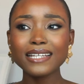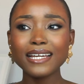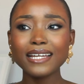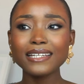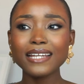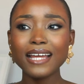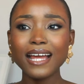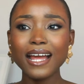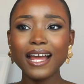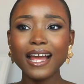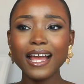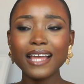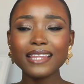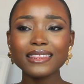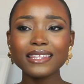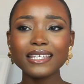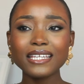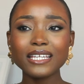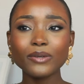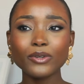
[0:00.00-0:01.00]
then I
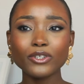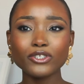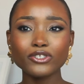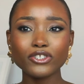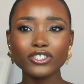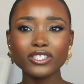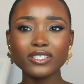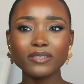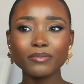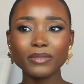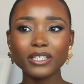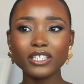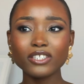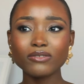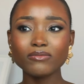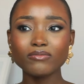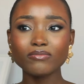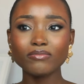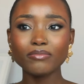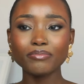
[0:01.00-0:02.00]
think it was just
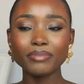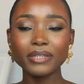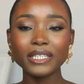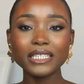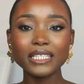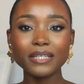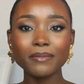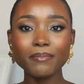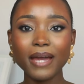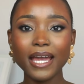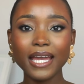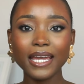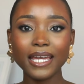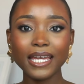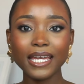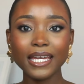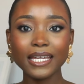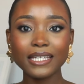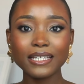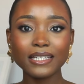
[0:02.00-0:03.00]
me being in my
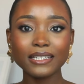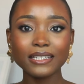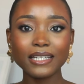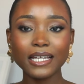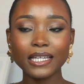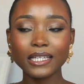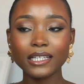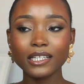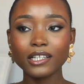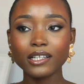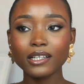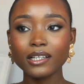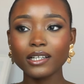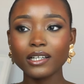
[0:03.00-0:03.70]
head and like